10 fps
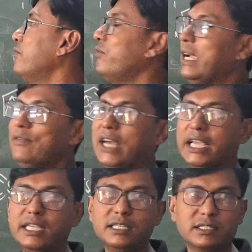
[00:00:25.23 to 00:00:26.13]
1,5
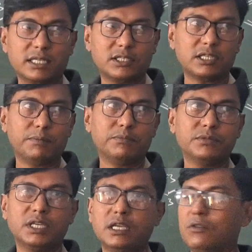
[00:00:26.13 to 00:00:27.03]
diene system.
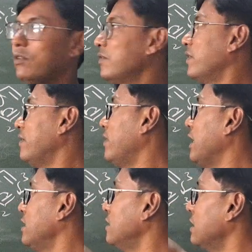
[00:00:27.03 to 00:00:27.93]
1,5
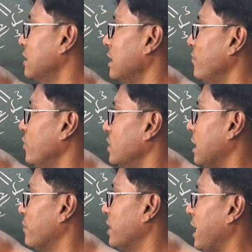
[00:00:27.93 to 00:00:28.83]
diene system, for
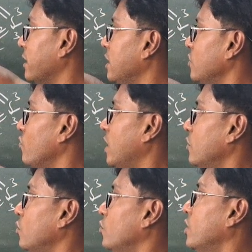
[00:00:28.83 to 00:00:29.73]
example, like this 1,
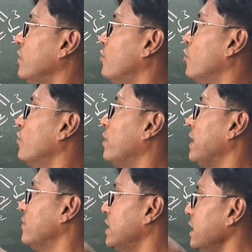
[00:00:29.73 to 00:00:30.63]
2, 3, 4,
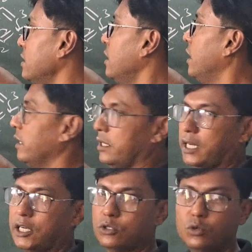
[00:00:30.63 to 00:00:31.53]
5, 6. There
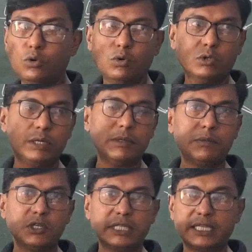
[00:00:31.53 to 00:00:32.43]
are two double
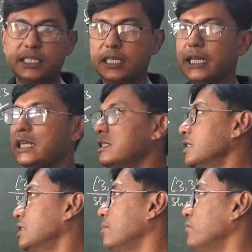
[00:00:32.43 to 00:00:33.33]
bonds, that is a diene
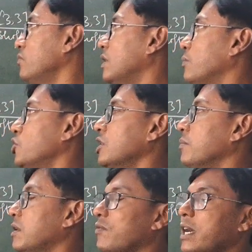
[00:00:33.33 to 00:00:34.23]
system. The position
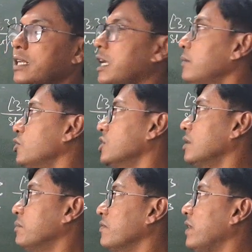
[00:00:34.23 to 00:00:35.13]
number 1 and position
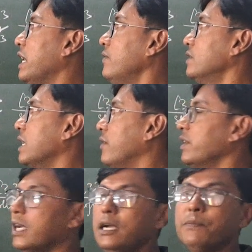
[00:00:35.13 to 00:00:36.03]
number 5 is
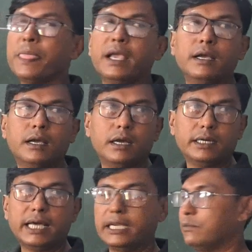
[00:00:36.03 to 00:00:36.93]
having a
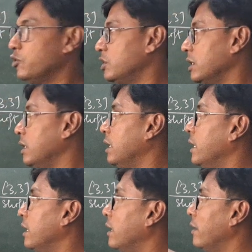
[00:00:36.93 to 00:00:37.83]
diene position.
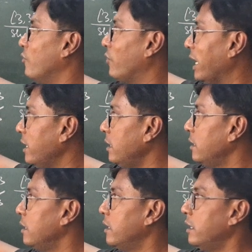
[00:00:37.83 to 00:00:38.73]
While